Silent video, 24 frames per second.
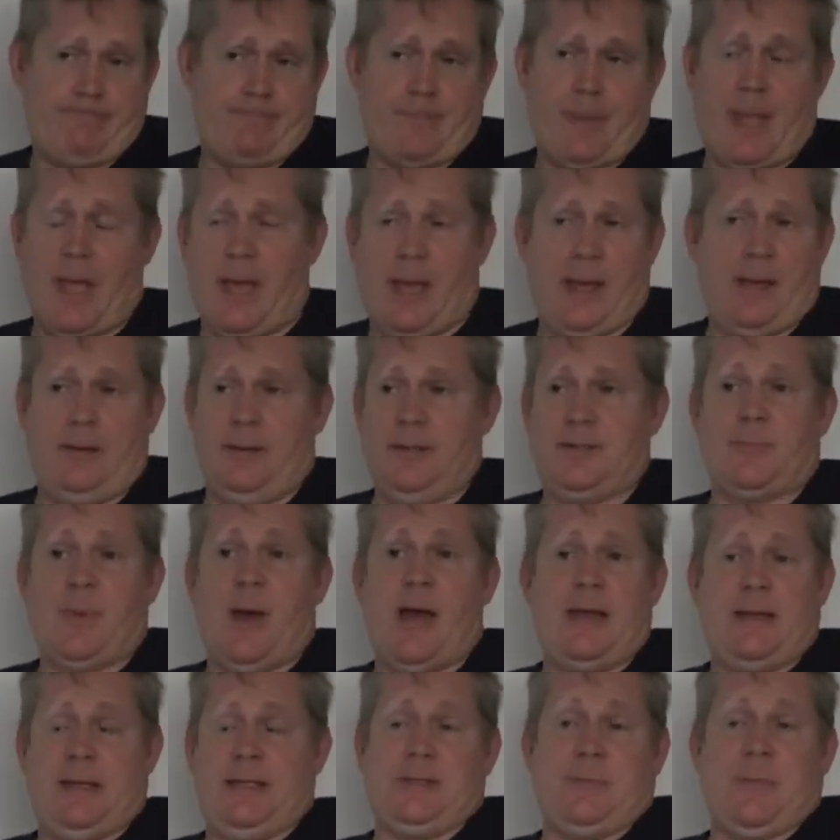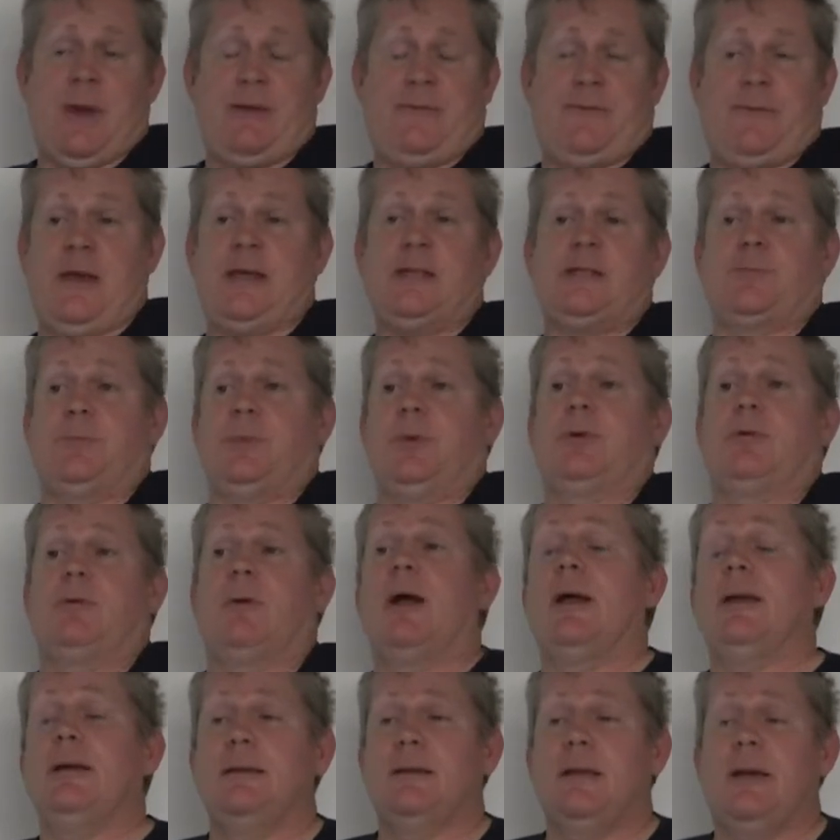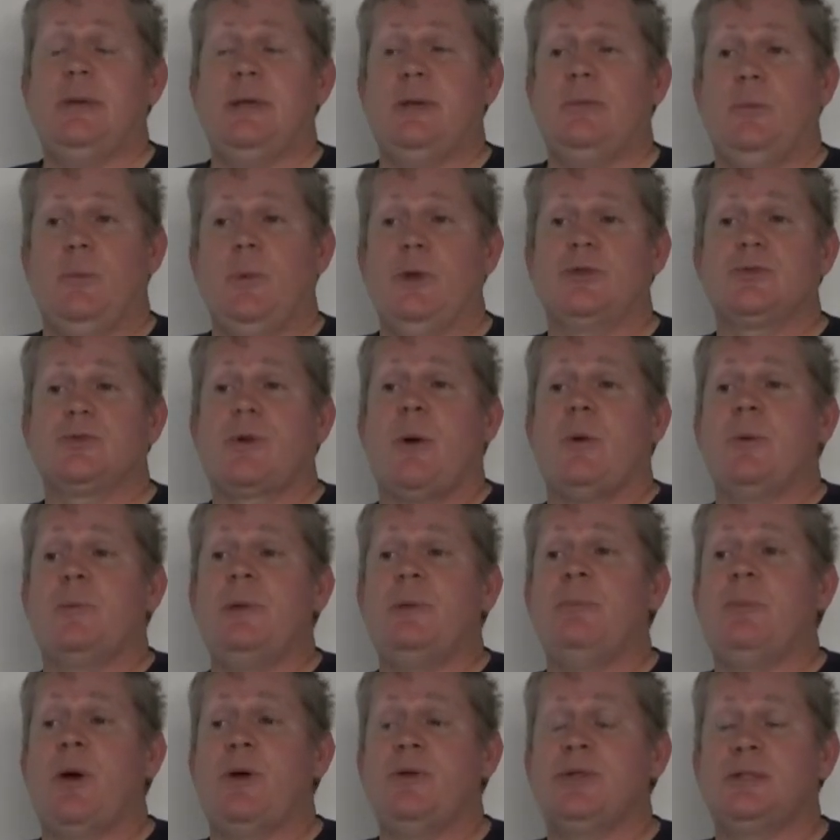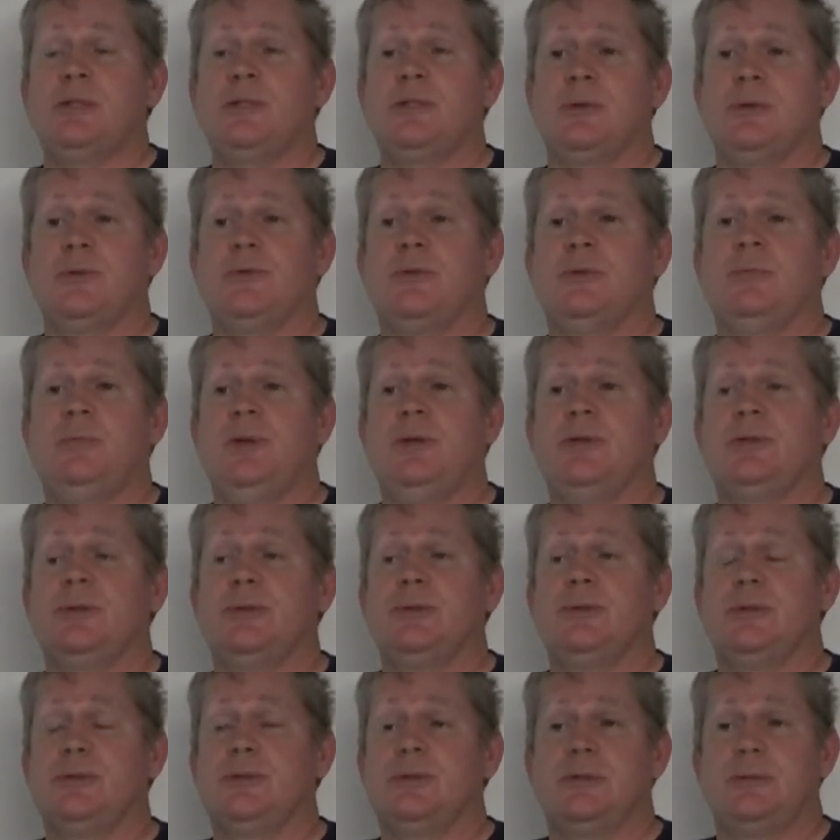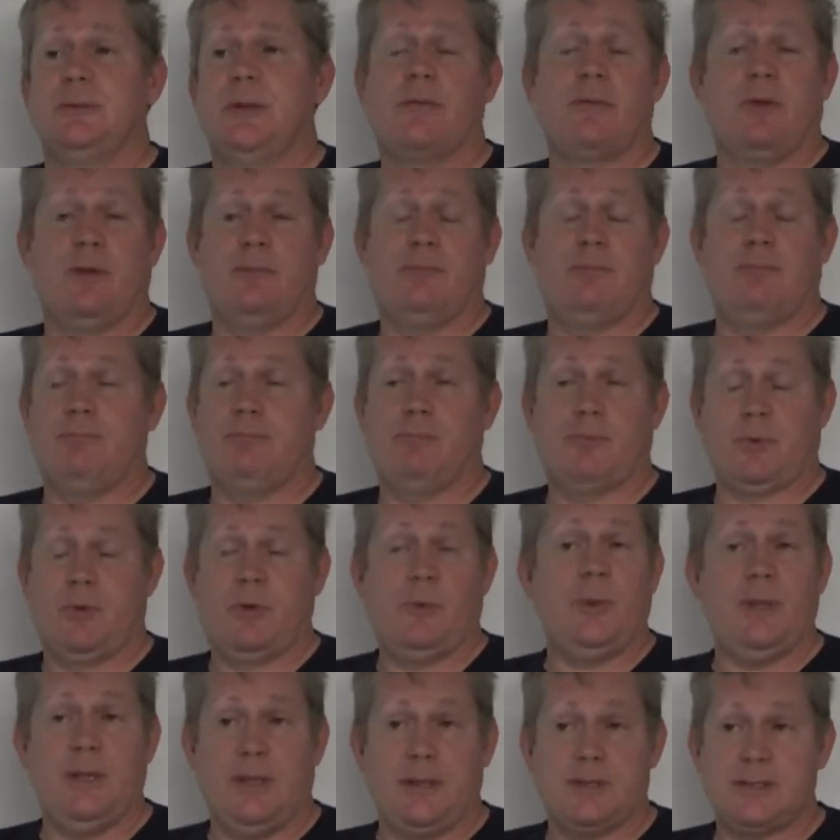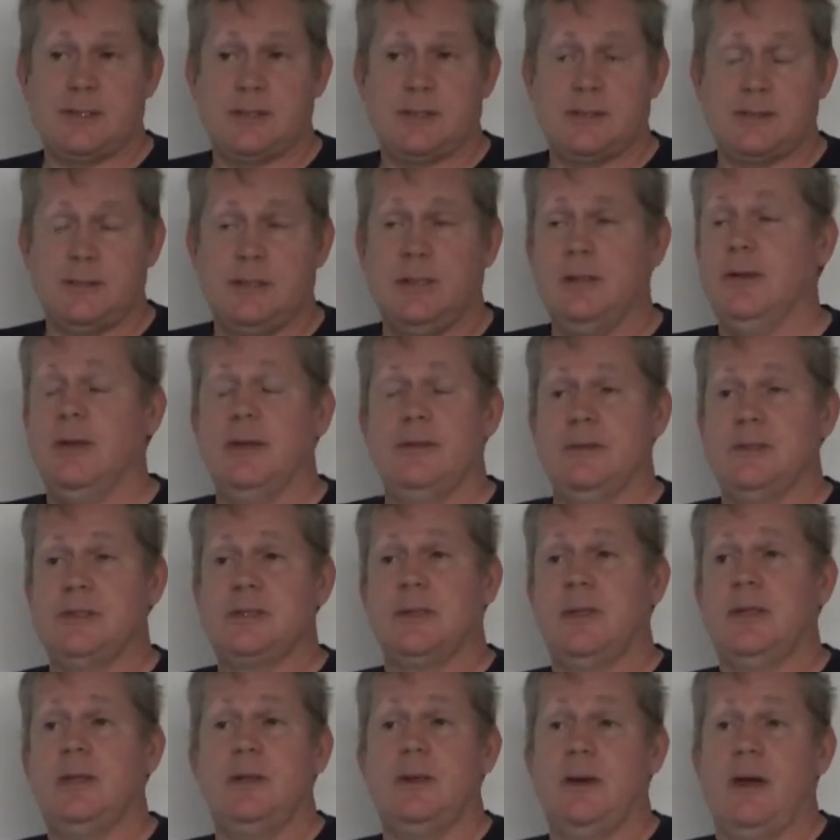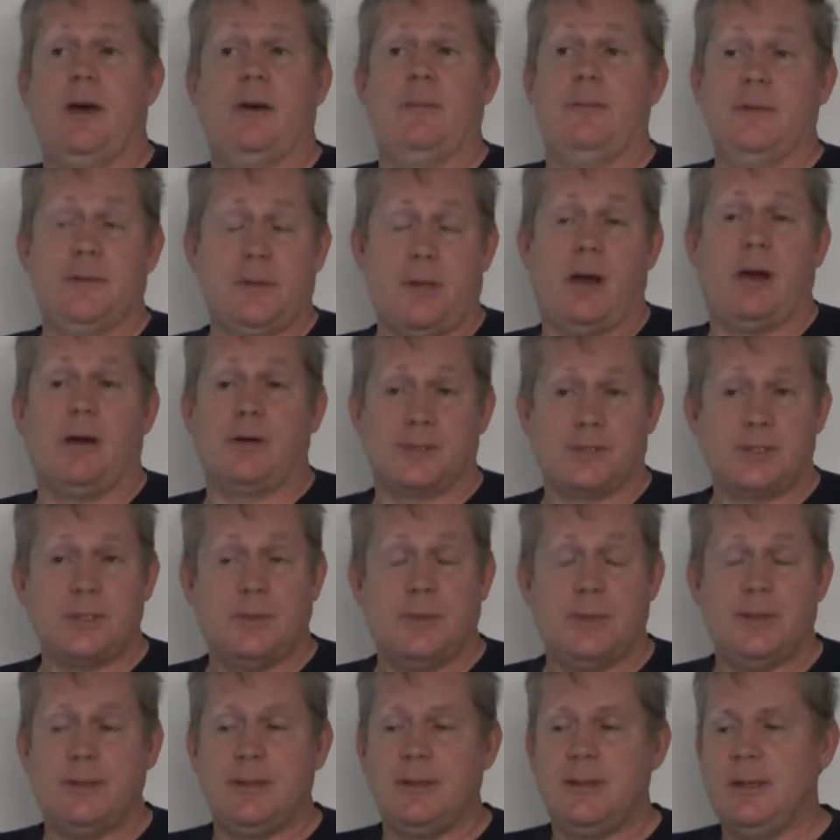I don't know, it's my Facebook, right? I mean, what's wrong with me posting 2 or 3 pictures every 3 weeks and letting this lady know how the dog's doing?